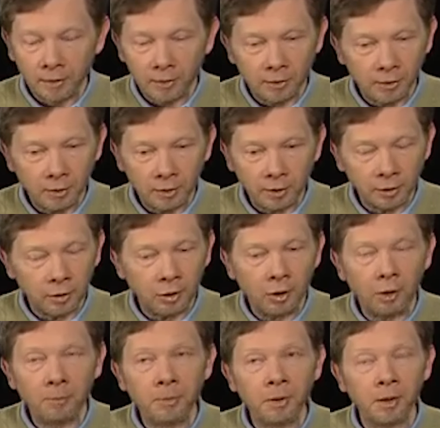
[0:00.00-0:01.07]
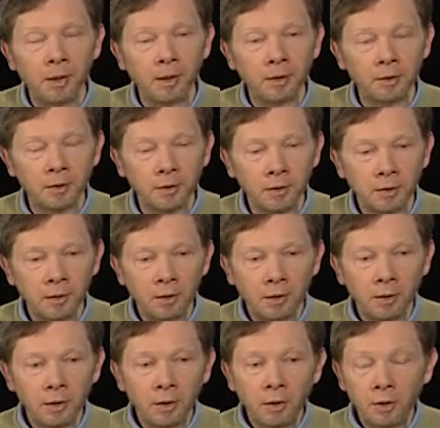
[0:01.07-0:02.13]
a little object,
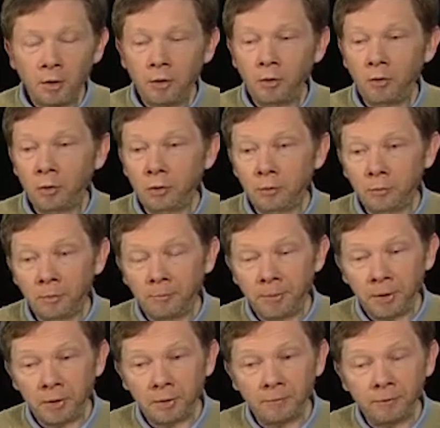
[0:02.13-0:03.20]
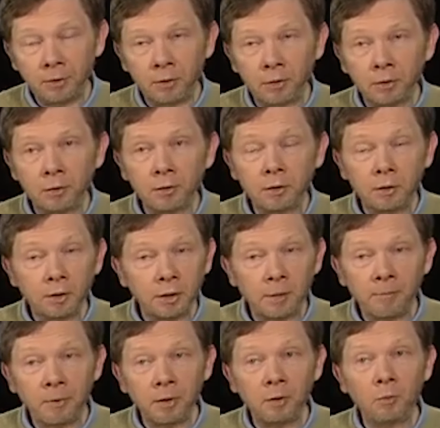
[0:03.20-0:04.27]
or a piece of
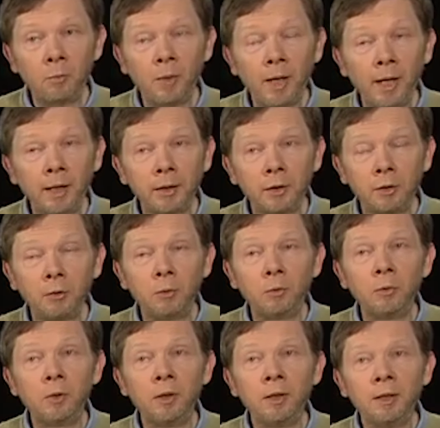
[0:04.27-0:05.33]
something you wear too.